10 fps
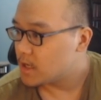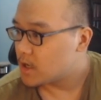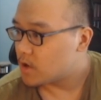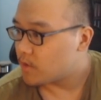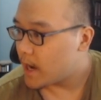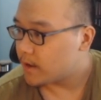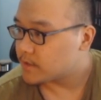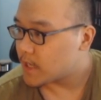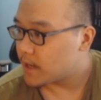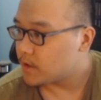Ride or
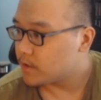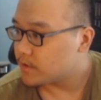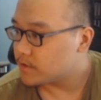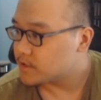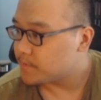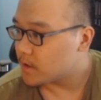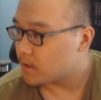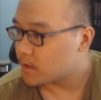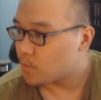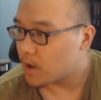Die nose being
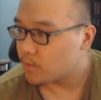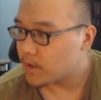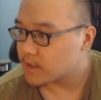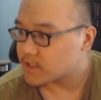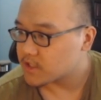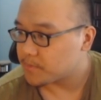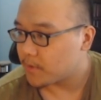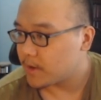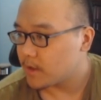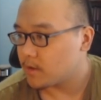only 1 week is
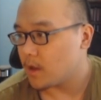disappointing.